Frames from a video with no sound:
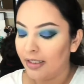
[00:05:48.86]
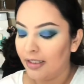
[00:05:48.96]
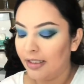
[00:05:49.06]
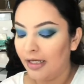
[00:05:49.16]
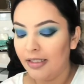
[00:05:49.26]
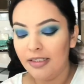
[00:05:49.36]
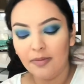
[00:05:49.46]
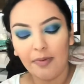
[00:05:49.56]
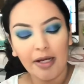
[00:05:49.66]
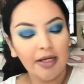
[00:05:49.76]
And I
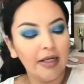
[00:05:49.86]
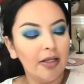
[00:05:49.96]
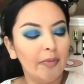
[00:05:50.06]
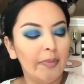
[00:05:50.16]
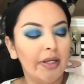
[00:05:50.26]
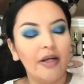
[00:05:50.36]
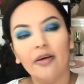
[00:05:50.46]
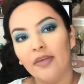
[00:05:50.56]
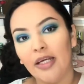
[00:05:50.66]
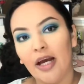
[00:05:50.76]
just apply a little bit
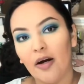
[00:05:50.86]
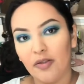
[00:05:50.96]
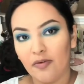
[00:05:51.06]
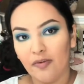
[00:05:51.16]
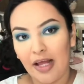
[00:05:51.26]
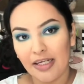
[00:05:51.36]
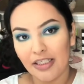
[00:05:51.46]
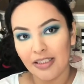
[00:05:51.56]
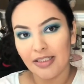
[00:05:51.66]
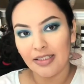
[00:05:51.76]
of the House of
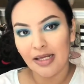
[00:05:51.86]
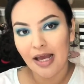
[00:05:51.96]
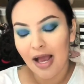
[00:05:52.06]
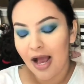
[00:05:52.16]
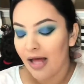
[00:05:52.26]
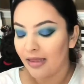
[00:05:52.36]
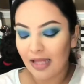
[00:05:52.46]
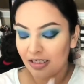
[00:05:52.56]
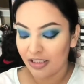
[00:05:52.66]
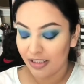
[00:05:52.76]
Lashes
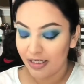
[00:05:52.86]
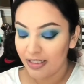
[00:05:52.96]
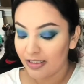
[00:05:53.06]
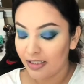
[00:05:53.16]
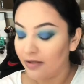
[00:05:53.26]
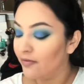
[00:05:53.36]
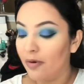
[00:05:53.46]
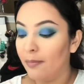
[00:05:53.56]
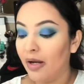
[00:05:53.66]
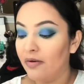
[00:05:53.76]
lash adhesive,
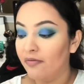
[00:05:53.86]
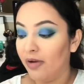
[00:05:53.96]
my